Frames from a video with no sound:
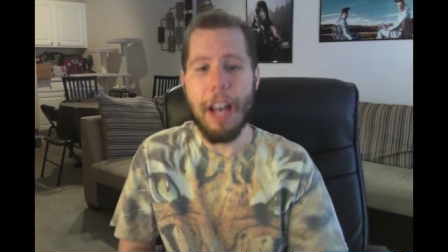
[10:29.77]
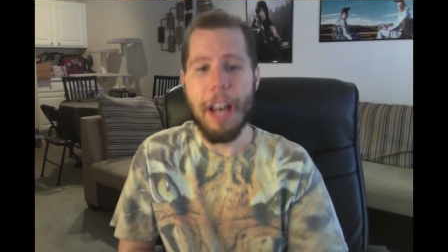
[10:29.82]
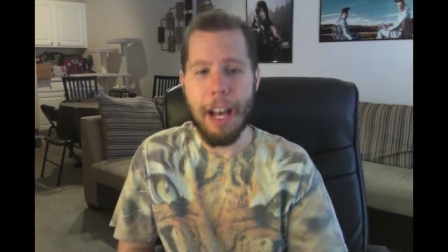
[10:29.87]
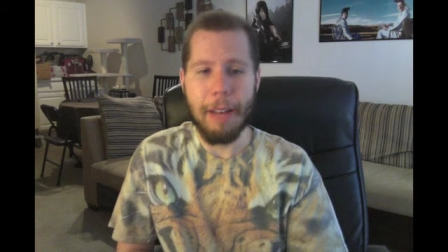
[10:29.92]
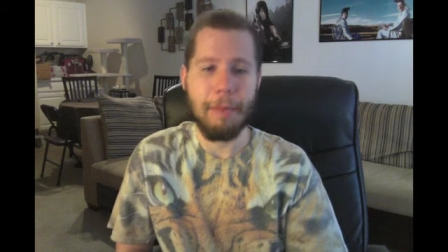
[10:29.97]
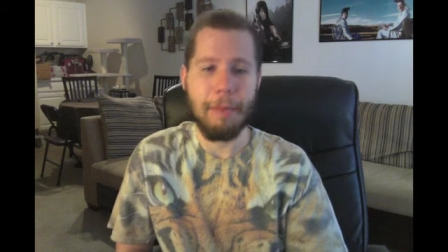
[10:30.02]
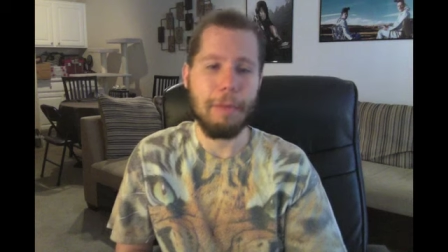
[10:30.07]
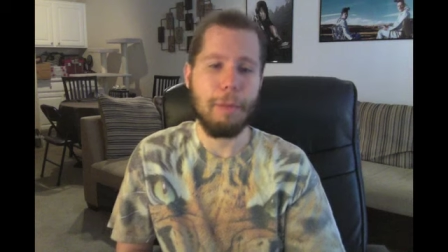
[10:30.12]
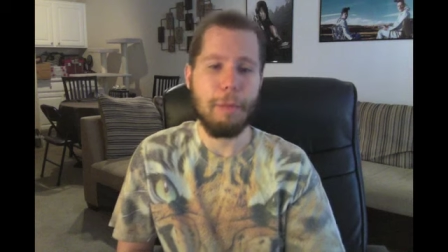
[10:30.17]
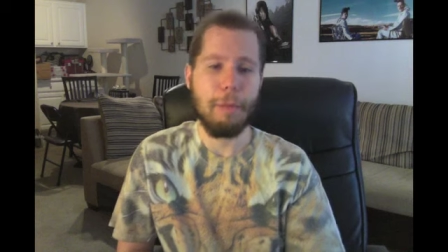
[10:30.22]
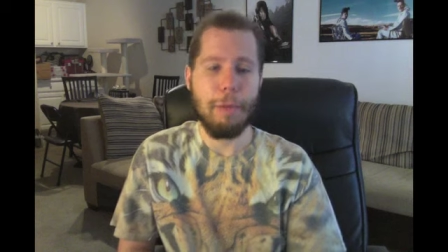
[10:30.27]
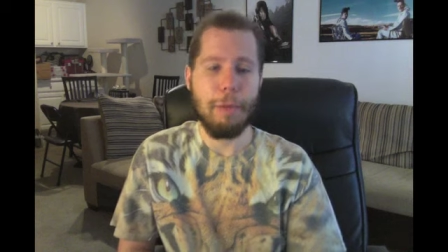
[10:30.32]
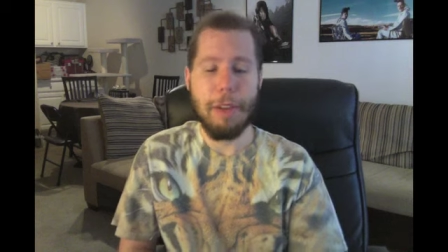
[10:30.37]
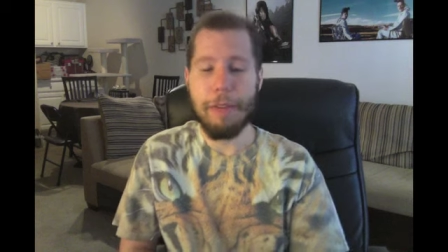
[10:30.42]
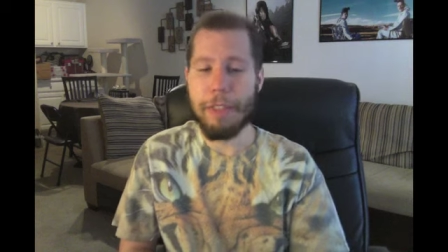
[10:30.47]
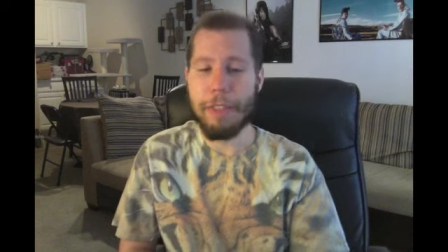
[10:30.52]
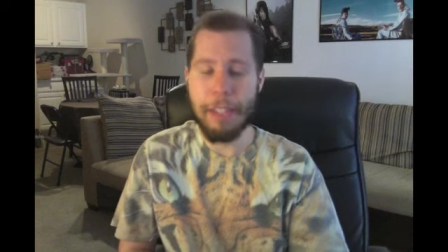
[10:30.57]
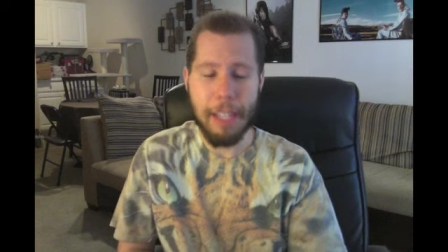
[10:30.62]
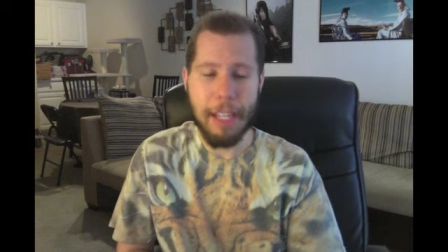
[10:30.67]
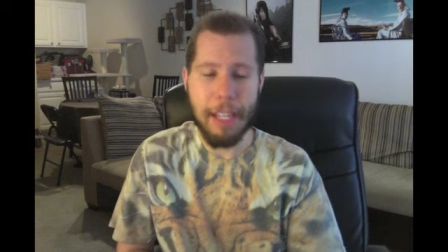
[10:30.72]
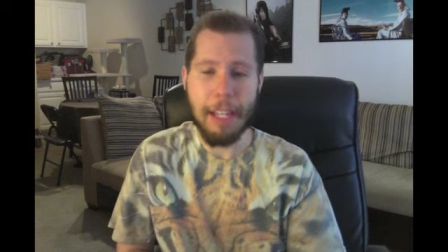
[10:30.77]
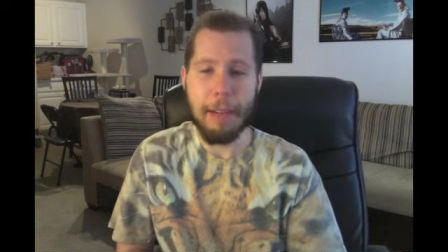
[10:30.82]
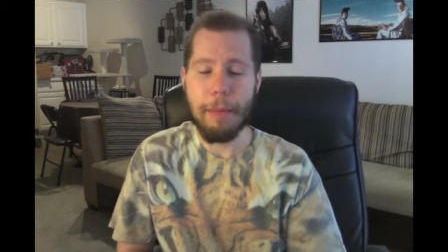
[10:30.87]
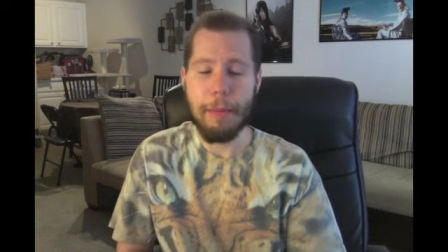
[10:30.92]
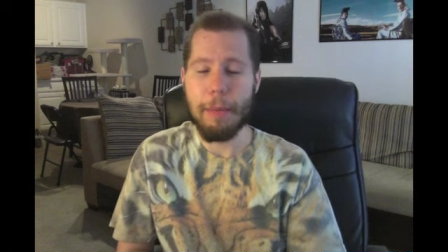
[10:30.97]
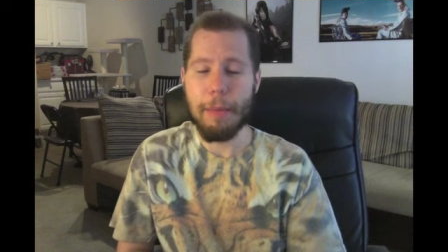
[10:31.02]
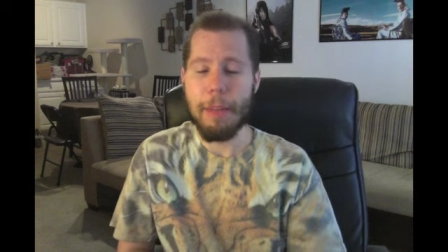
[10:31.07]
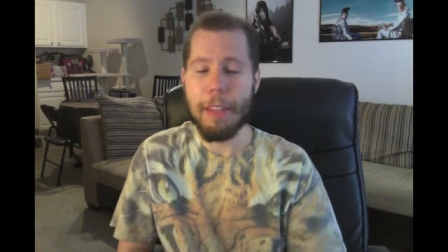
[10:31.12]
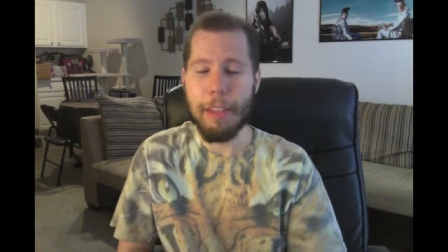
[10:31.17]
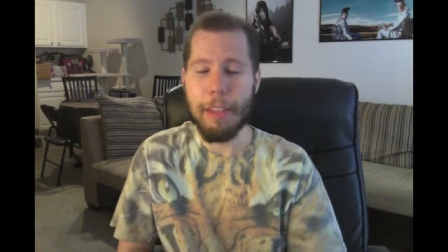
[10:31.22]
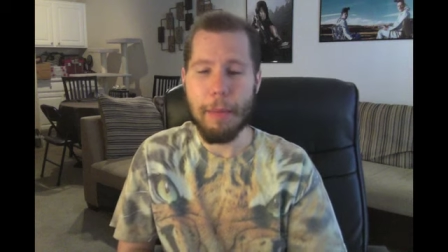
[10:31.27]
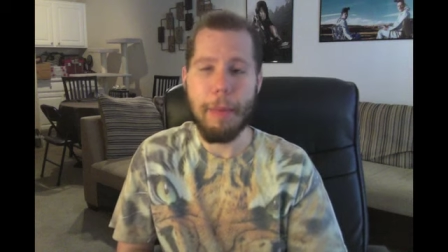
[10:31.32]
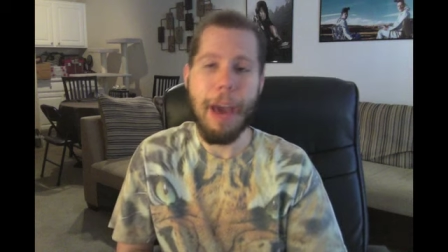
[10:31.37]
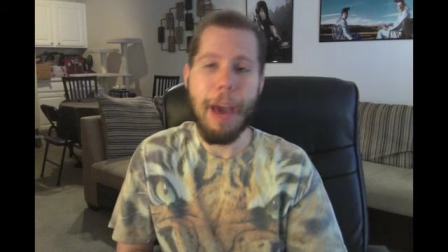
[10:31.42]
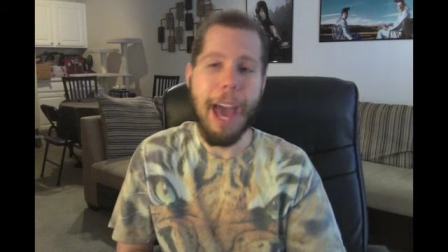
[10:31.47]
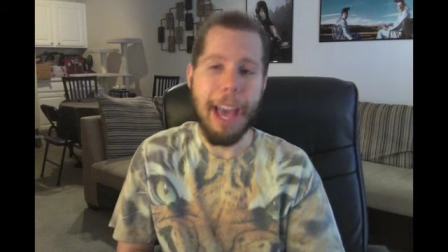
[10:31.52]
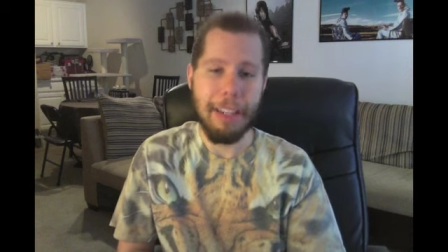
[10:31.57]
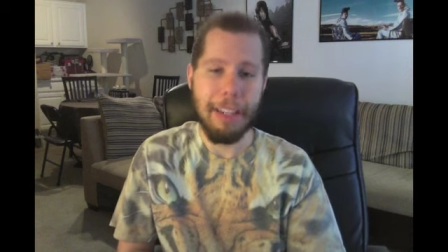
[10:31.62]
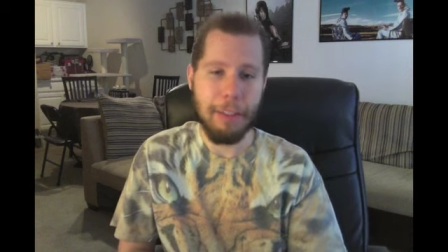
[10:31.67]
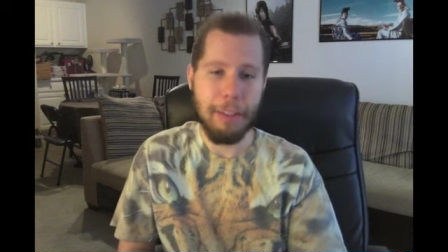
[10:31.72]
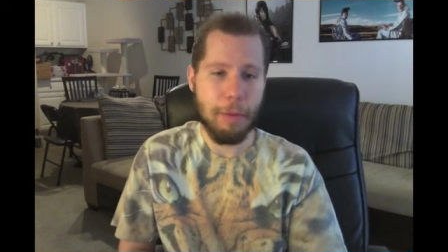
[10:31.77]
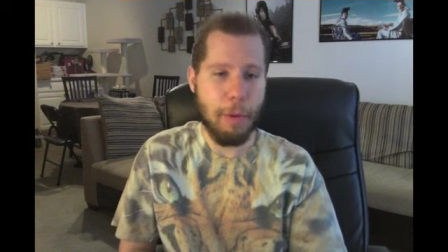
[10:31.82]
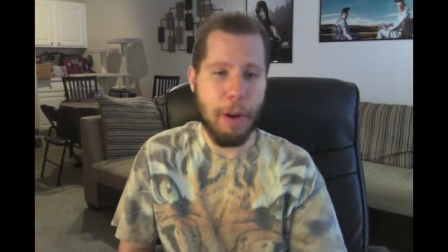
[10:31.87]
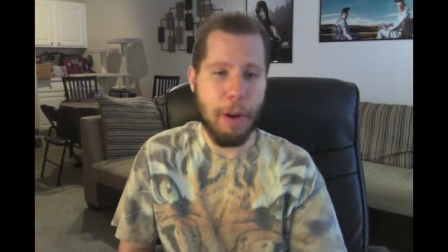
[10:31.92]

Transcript: Um, we've seen it in the past